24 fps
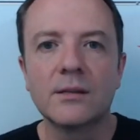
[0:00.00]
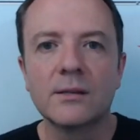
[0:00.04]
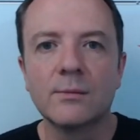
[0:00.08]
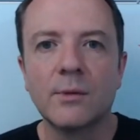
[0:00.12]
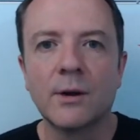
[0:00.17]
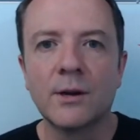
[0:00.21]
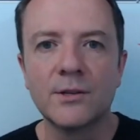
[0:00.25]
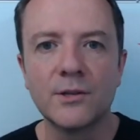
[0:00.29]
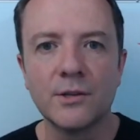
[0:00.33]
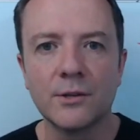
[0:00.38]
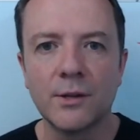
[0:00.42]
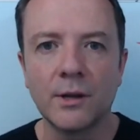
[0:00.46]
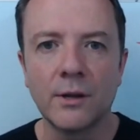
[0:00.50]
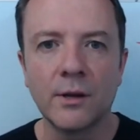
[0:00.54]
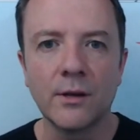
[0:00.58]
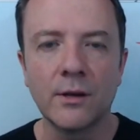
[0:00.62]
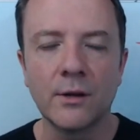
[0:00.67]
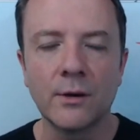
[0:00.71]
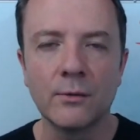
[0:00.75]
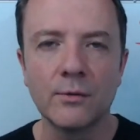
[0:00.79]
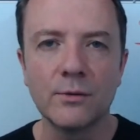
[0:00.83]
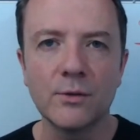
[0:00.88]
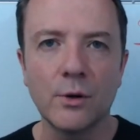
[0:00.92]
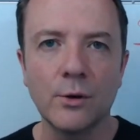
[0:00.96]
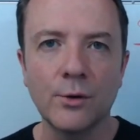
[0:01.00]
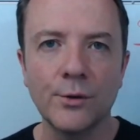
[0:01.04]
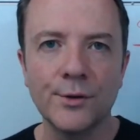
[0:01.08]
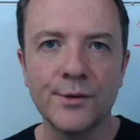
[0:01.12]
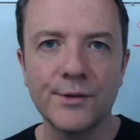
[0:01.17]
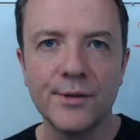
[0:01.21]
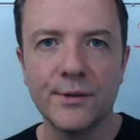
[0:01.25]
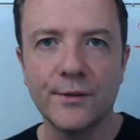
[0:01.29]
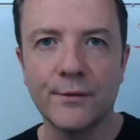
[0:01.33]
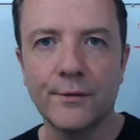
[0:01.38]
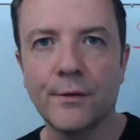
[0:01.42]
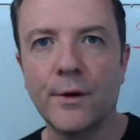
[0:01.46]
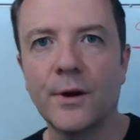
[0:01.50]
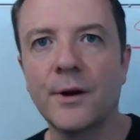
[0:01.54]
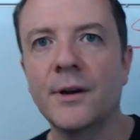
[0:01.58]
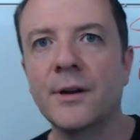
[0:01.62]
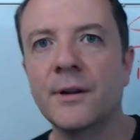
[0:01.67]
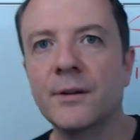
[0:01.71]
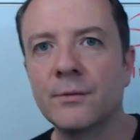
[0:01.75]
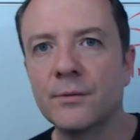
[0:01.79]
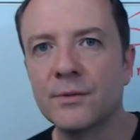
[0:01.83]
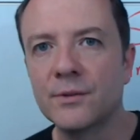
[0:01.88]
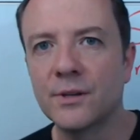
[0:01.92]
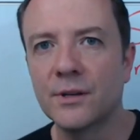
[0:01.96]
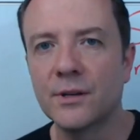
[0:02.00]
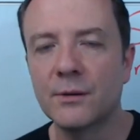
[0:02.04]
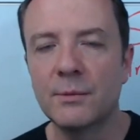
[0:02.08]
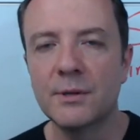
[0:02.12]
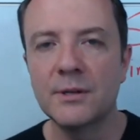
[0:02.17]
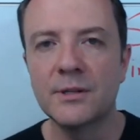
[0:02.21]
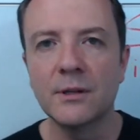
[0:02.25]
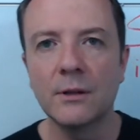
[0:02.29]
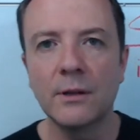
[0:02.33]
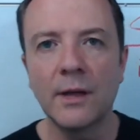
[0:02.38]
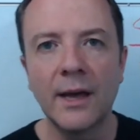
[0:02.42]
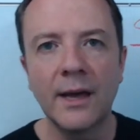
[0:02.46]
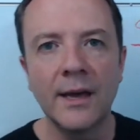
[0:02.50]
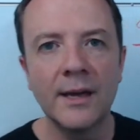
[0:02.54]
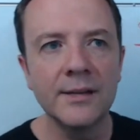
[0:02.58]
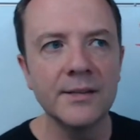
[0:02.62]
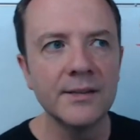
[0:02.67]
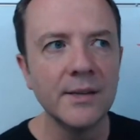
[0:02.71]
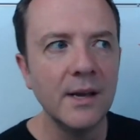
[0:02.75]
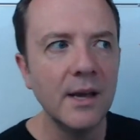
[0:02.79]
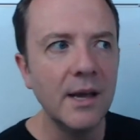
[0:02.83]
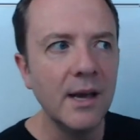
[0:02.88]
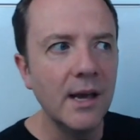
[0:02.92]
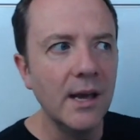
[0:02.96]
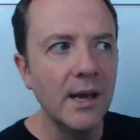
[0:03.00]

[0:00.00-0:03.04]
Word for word: as much and they you know told us in the front end it was going to be delays